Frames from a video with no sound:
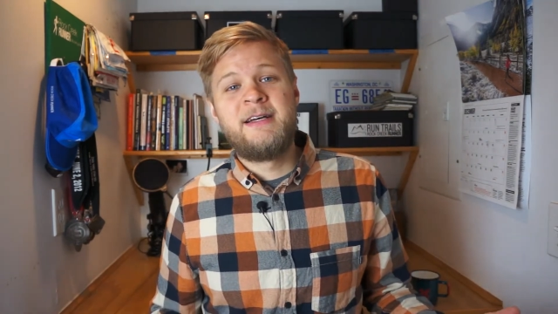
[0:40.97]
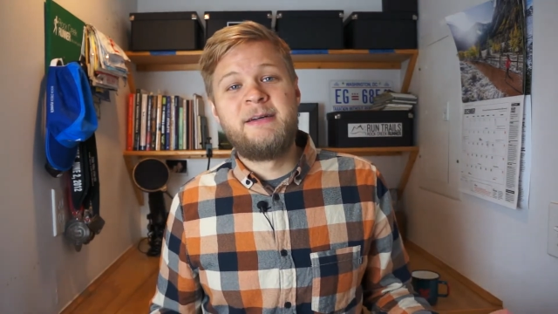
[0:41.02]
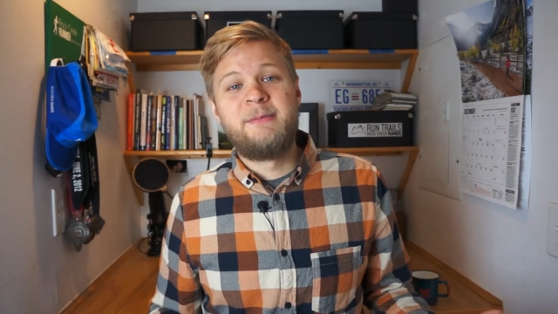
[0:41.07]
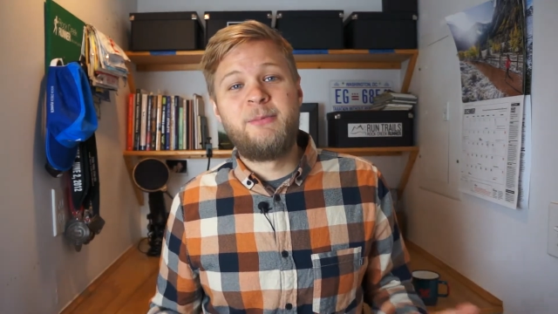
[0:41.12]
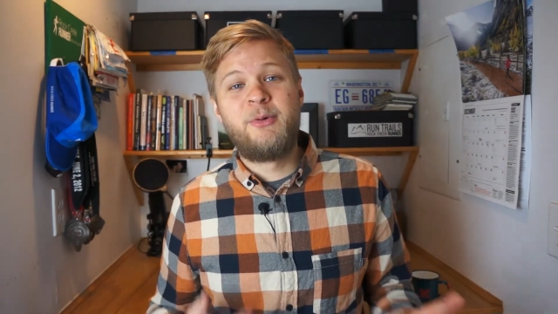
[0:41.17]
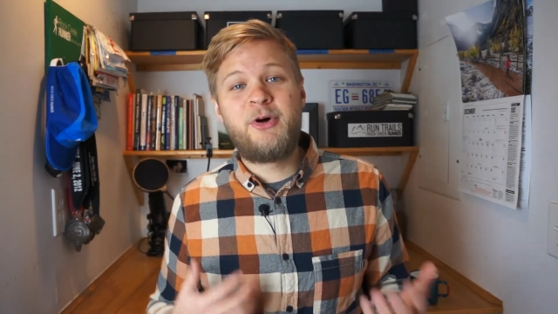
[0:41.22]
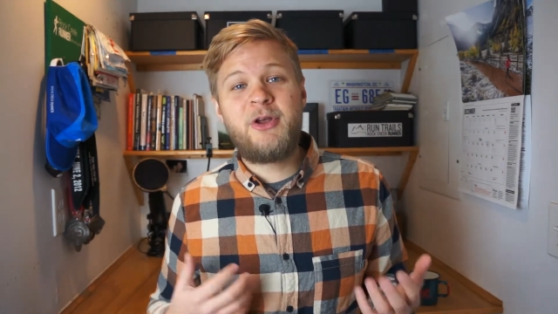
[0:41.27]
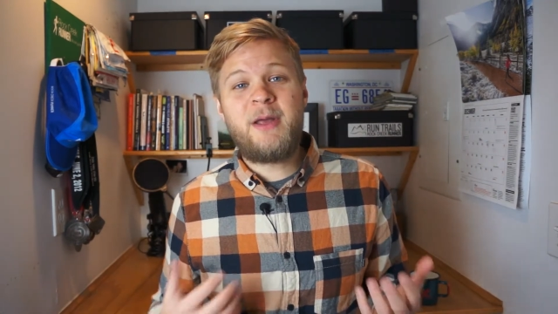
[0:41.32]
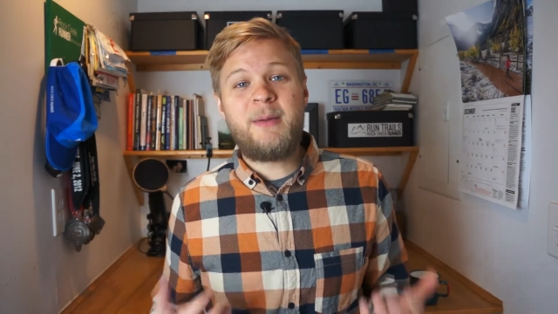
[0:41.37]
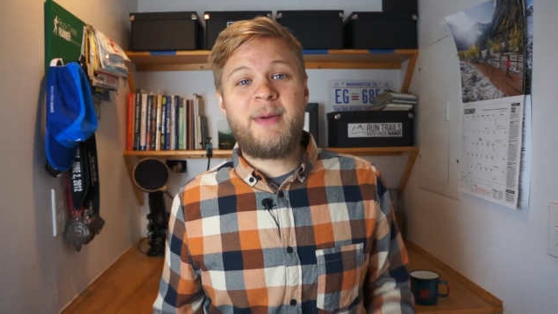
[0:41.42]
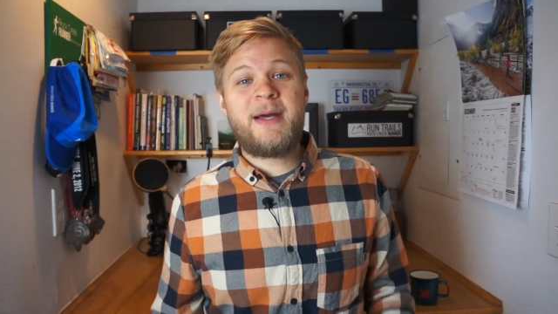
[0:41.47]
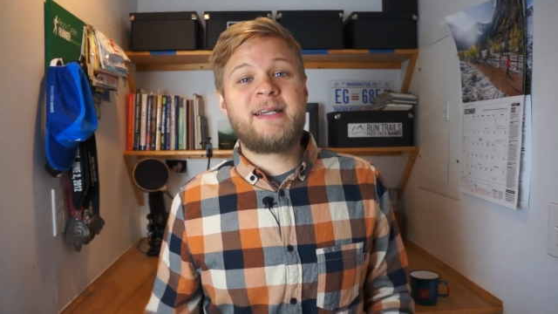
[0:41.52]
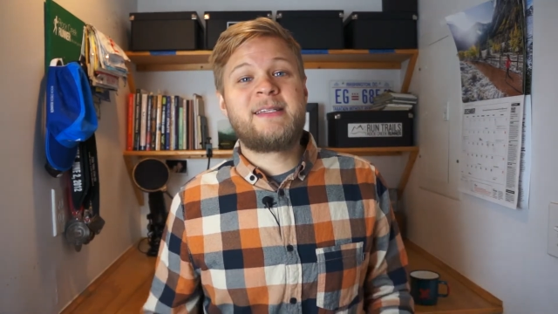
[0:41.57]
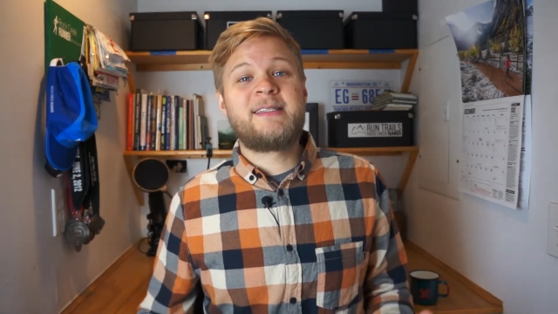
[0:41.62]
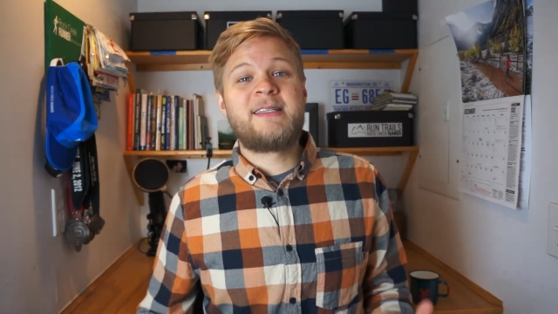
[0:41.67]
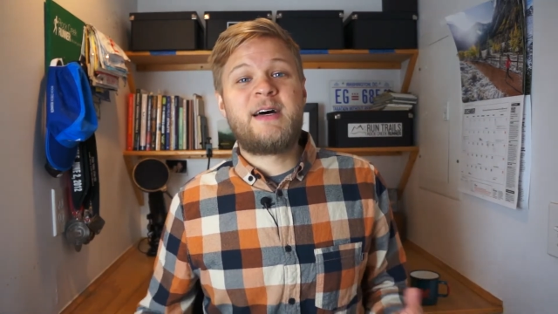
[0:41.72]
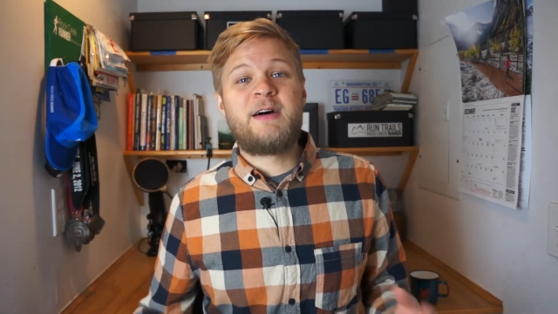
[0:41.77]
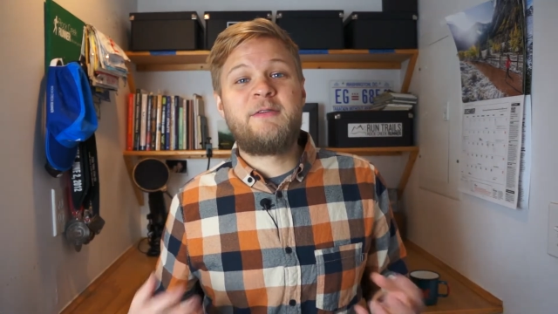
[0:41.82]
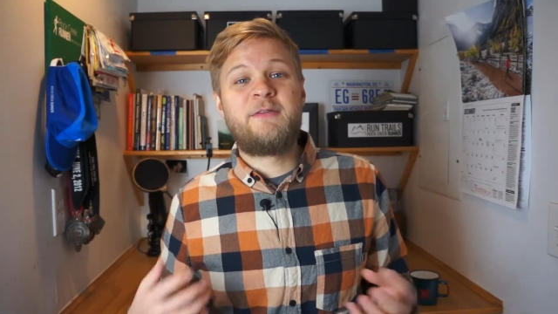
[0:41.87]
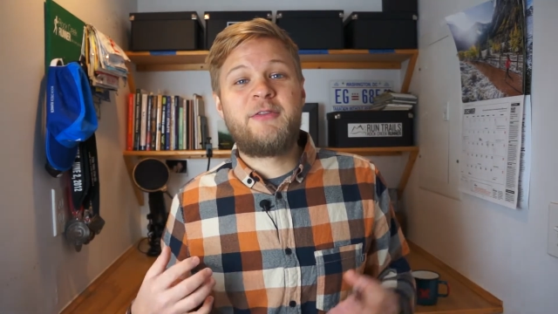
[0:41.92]
putting
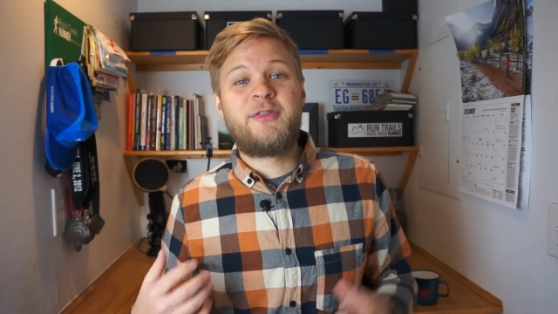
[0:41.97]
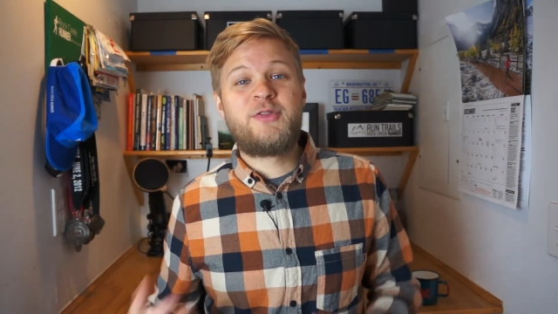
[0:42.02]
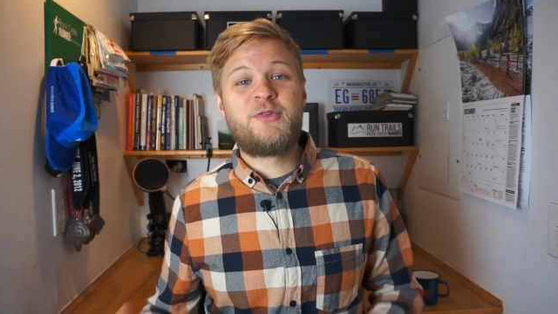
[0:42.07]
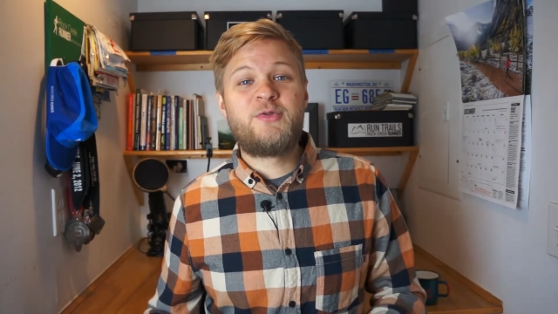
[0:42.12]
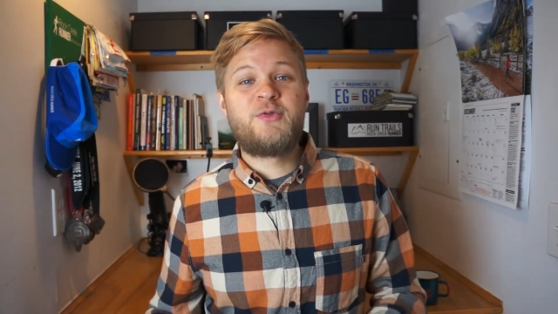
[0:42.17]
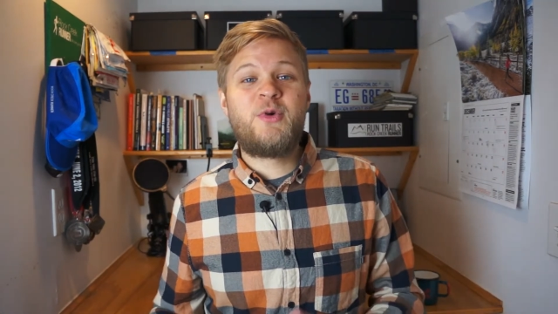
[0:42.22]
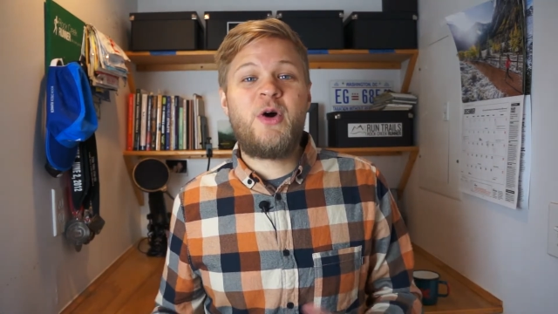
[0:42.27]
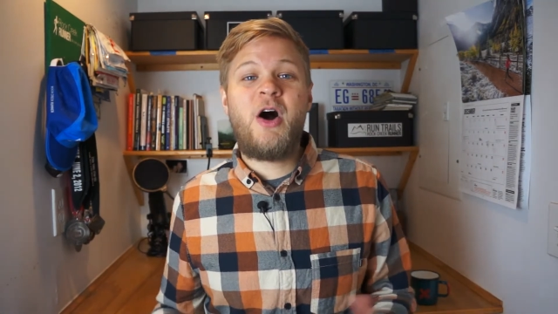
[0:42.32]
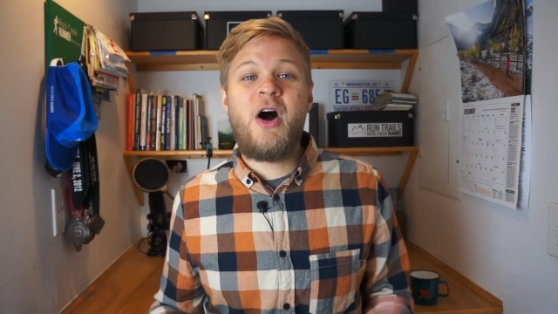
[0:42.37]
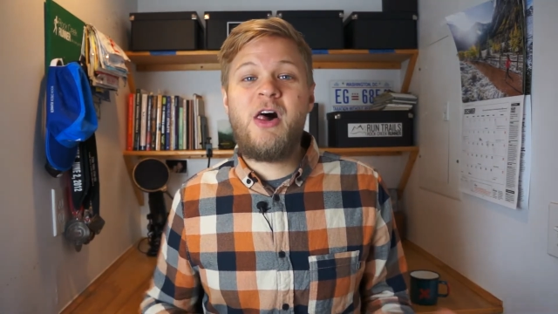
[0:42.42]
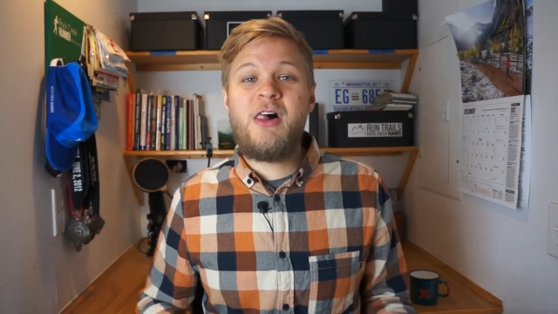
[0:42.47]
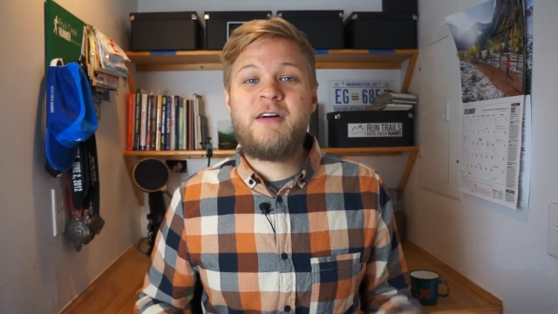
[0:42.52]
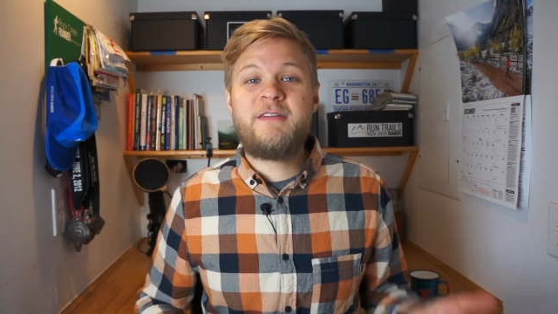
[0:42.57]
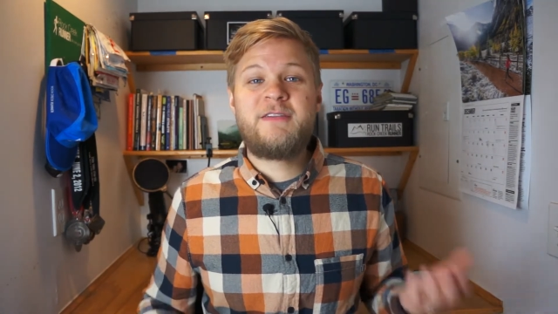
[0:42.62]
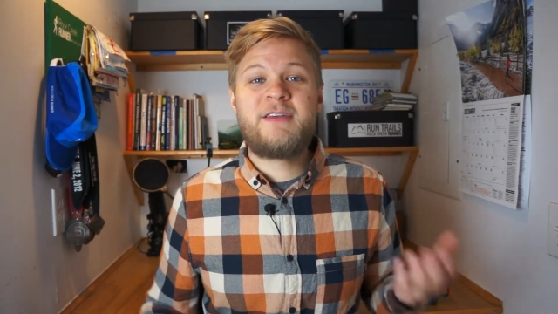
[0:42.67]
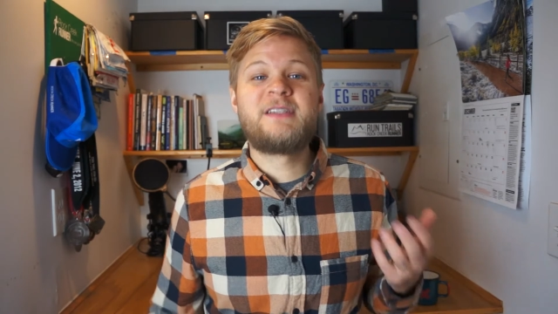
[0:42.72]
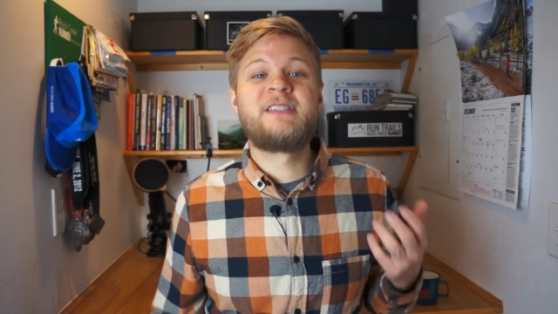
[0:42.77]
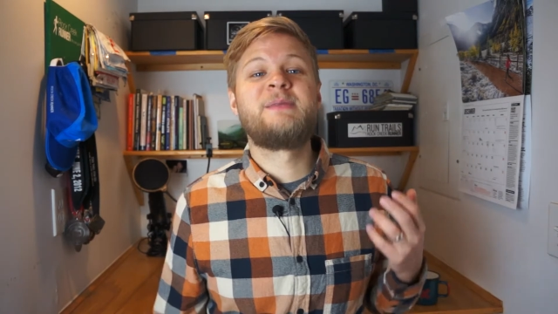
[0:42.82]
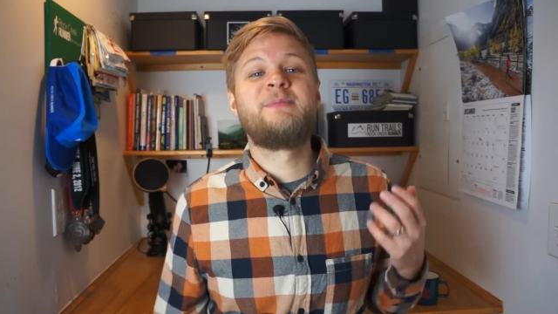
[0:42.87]
myself through all of this